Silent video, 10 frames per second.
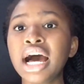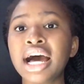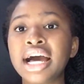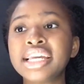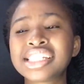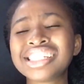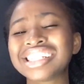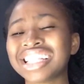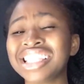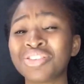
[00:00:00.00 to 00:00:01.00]
Uh
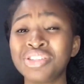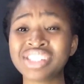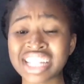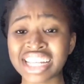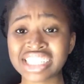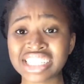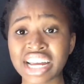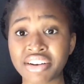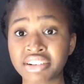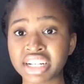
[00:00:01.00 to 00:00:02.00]
18, I think going to 19
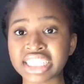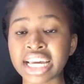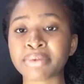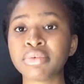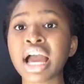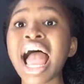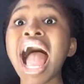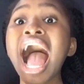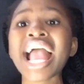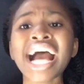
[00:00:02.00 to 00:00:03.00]
around that time.
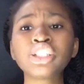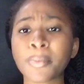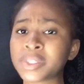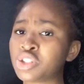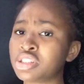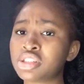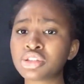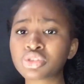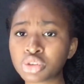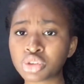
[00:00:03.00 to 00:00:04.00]
I had the opportunity
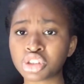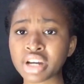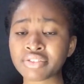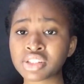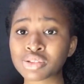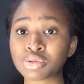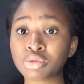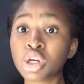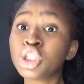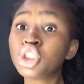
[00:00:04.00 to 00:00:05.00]
to go to a driving
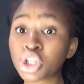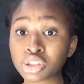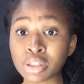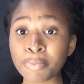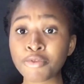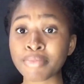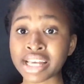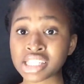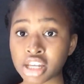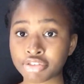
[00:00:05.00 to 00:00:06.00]
school just to improve
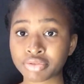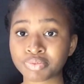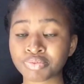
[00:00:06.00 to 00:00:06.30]
myself.